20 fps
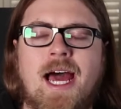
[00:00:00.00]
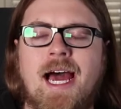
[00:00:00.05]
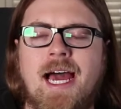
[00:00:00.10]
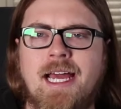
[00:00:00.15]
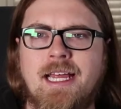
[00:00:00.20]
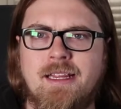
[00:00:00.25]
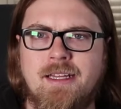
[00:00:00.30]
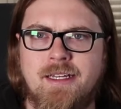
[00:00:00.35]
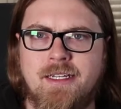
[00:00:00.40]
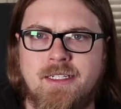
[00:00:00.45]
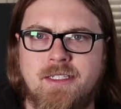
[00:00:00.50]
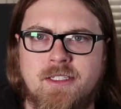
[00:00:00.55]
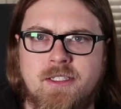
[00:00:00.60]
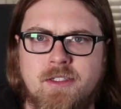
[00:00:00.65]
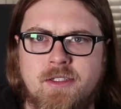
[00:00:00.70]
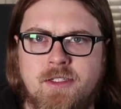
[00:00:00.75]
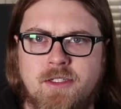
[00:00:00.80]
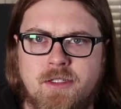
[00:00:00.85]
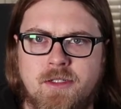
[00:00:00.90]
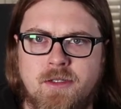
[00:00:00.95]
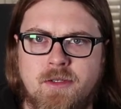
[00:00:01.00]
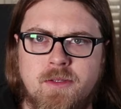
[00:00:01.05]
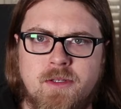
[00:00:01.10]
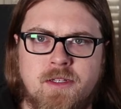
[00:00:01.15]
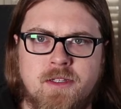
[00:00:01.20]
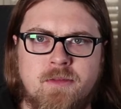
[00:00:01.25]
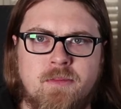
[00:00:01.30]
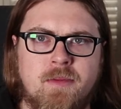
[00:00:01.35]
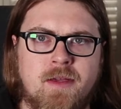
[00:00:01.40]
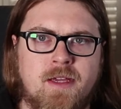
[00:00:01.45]
I like to do
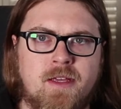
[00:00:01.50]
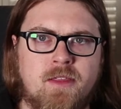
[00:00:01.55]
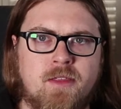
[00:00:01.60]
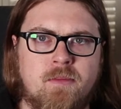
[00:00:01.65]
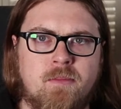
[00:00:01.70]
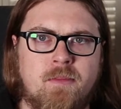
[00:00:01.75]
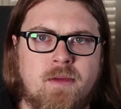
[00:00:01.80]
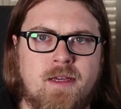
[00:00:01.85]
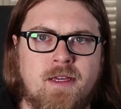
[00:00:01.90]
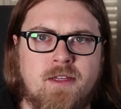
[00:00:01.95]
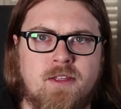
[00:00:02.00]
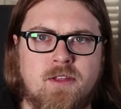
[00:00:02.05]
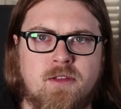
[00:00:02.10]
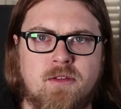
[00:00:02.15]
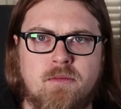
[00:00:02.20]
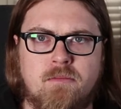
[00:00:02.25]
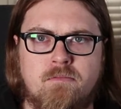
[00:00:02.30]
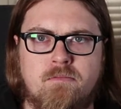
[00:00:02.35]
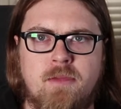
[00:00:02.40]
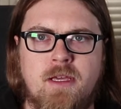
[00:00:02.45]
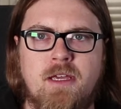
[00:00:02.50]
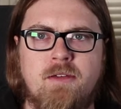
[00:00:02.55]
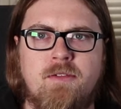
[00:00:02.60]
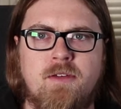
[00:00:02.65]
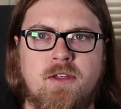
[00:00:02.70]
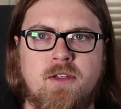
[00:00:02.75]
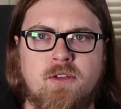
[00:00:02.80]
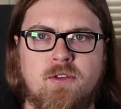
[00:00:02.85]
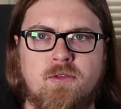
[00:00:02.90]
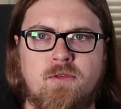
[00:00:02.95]
is make the bass
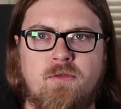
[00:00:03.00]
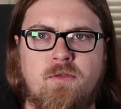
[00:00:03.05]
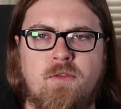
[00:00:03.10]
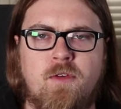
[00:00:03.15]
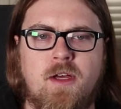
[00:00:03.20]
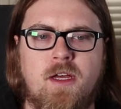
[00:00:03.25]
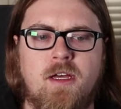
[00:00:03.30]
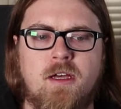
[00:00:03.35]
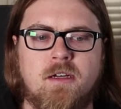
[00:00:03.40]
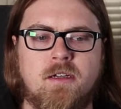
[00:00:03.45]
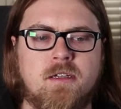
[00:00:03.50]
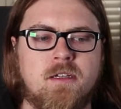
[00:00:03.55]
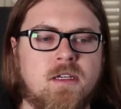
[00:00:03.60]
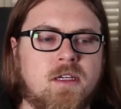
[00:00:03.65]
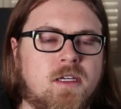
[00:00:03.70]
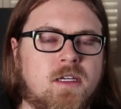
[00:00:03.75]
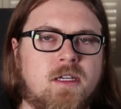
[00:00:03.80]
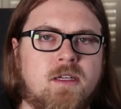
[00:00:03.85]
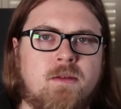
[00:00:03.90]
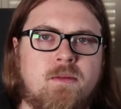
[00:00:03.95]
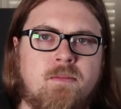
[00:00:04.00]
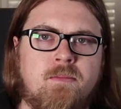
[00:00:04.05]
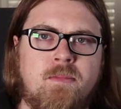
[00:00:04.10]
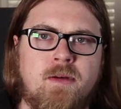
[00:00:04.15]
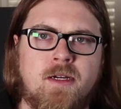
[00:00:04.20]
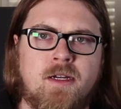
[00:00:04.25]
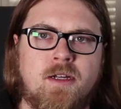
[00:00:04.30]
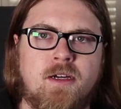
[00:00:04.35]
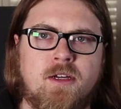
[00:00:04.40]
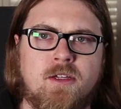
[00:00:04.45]
beefy as fuck,
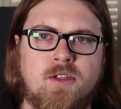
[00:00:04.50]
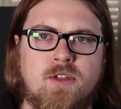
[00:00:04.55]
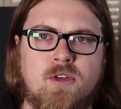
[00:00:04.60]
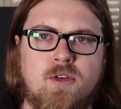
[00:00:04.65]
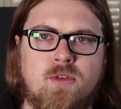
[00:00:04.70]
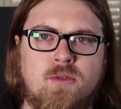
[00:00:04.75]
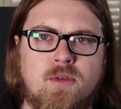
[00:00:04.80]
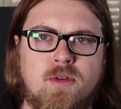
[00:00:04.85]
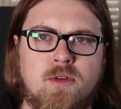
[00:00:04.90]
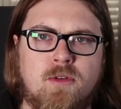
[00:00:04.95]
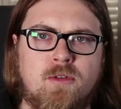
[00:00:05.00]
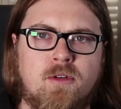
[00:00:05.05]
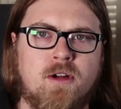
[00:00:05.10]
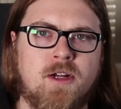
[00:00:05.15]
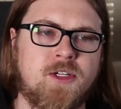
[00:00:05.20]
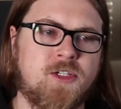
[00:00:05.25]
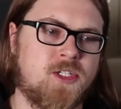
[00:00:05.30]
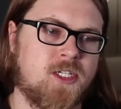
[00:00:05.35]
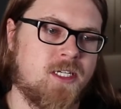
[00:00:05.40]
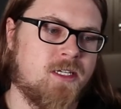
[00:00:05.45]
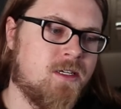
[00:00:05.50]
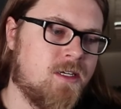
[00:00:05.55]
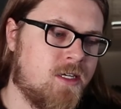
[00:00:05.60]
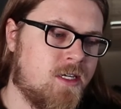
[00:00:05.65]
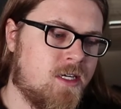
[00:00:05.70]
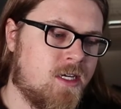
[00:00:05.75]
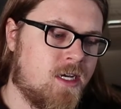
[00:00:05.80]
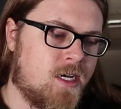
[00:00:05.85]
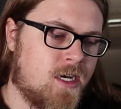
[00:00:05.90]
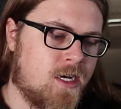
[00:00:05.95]
but also real crunchy.
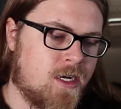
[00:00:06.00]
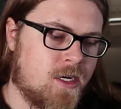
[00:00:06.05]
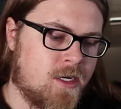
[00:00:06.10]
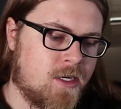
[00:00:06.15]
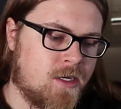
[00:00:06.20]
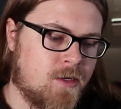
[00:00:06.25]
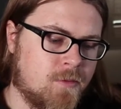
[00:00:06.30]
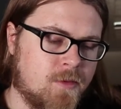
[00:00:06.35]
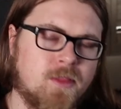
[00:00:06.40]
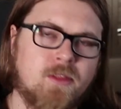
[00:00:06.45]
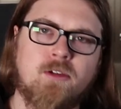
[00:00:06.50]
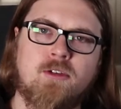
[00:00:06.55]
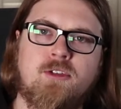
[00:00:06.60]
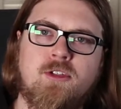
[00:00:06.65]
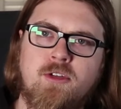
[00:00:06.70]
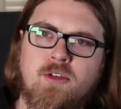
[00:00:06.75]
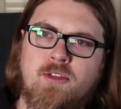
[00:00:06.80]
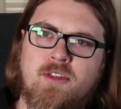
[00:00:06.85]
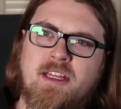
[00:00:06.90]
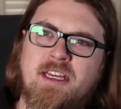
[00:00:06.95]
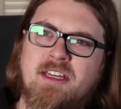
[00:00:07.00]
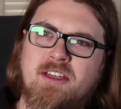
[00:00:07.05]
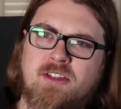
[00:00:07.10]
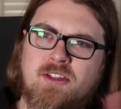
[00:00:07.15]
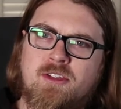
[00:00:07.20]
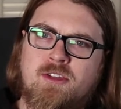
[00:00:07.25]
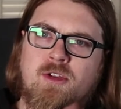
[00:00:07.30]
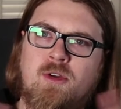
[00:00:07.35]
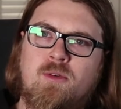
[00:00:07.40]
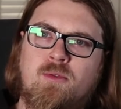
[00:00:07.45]
And those two
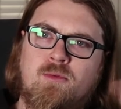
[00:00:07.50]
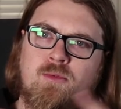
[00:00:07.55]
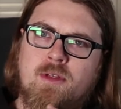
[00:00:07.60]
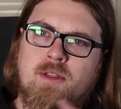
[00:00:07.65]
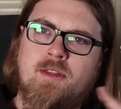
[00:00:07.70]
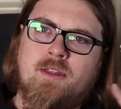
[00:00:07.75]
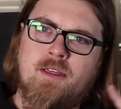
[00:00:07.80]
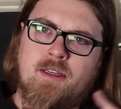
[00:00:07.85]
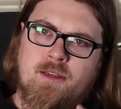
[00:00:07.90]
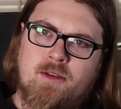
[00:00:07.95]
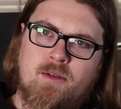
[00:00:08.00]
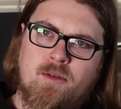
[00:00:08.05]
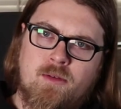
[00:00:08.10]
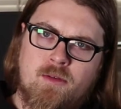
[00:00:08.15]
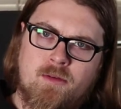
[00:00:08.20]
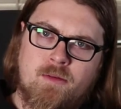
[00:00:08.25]
things don't really,